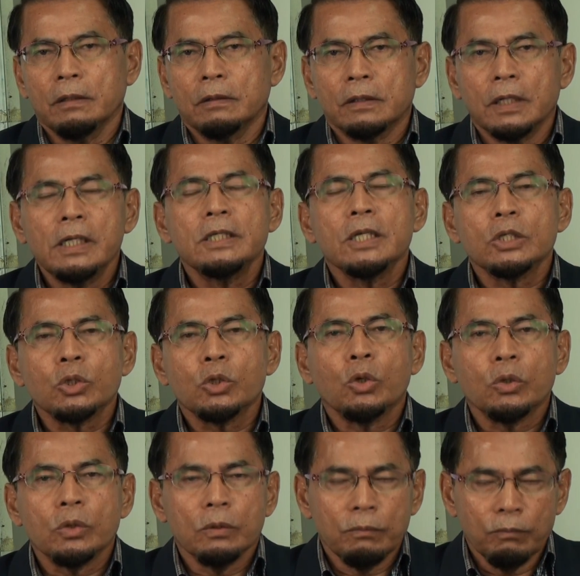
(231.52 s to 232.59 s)
religious,
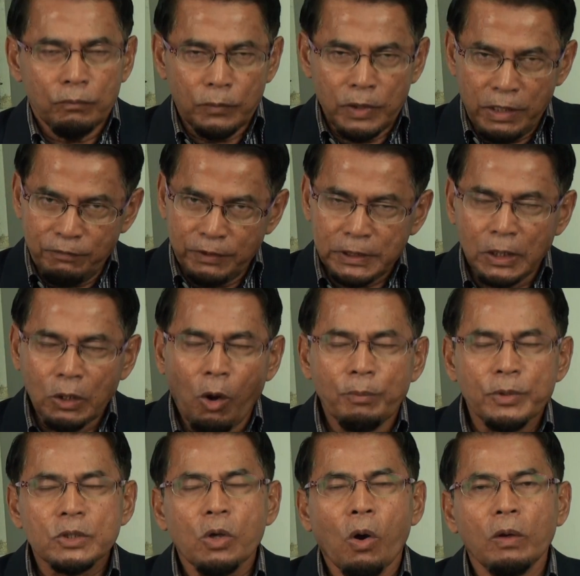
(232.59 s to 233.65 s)
inverted
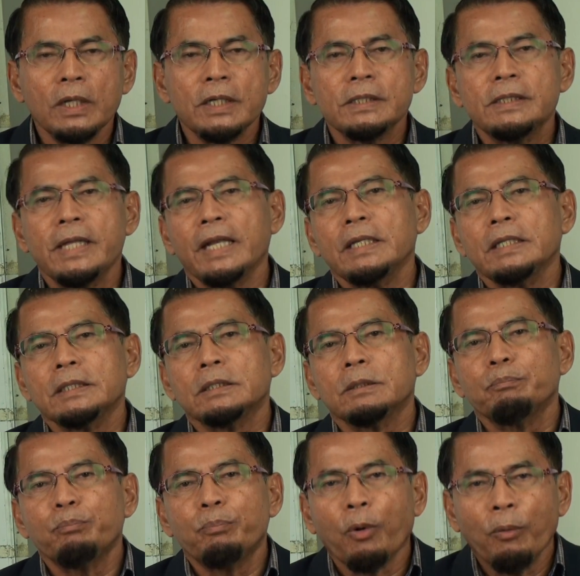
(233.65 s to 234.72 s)
commas, scholars that is
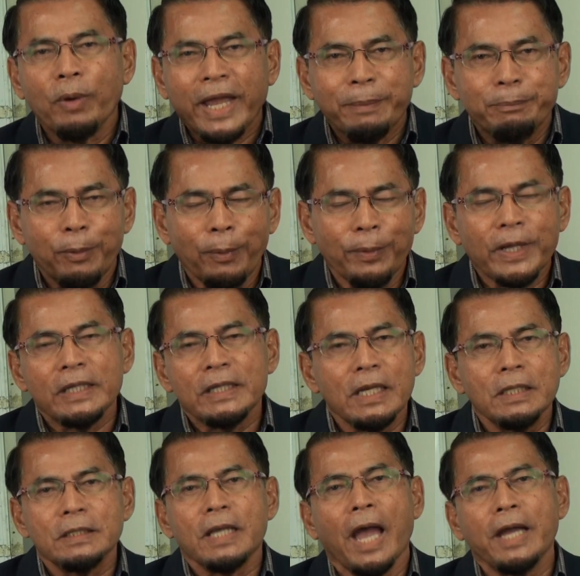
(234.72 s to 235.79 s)
propagating
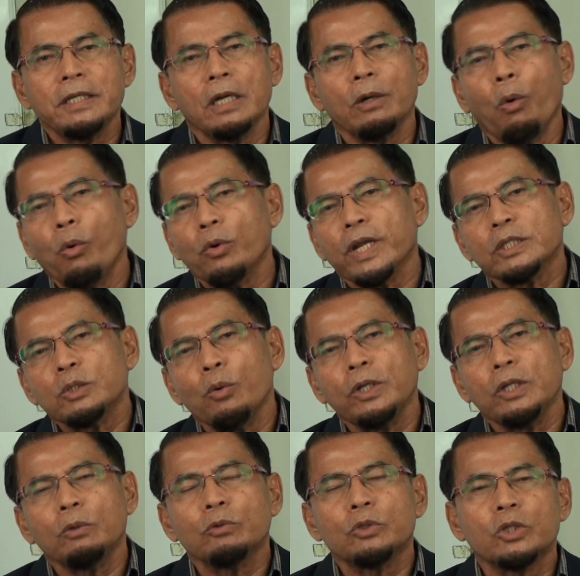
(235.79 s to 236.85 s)
this idea, oh, there's no
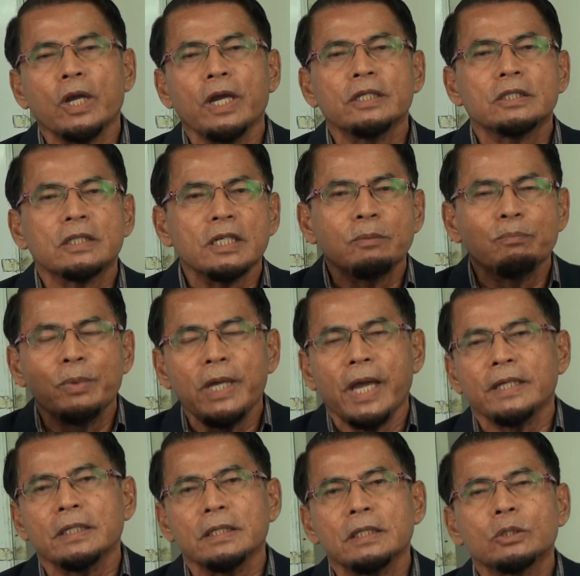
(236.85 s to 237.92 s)
need to change, just be
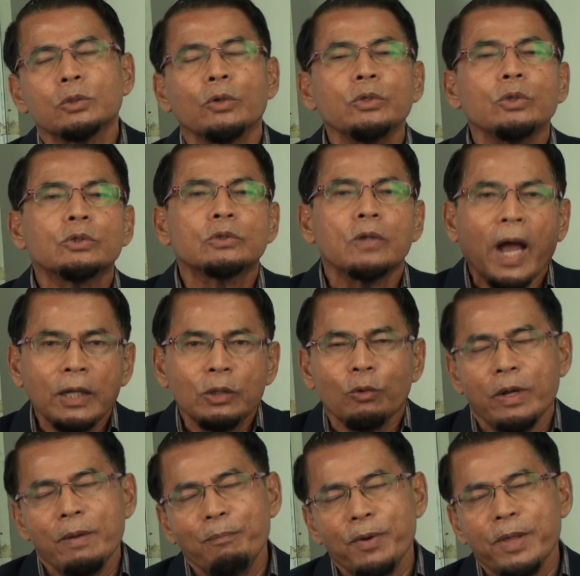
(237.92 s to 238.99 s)
at it. So you try to
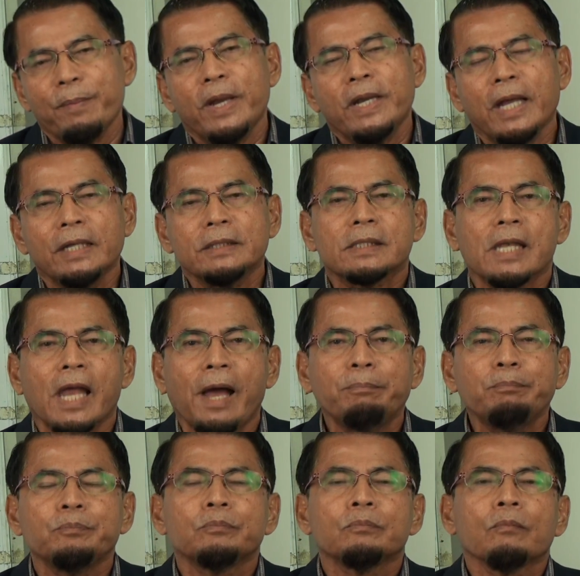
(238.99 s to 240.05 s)
implement the
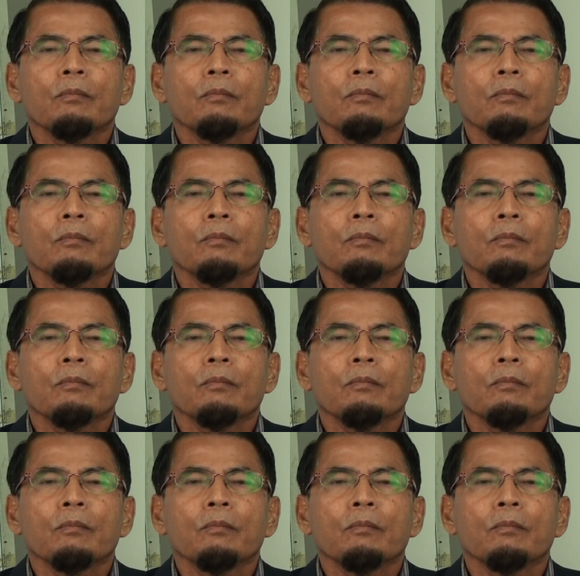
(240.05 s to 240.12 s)
Islam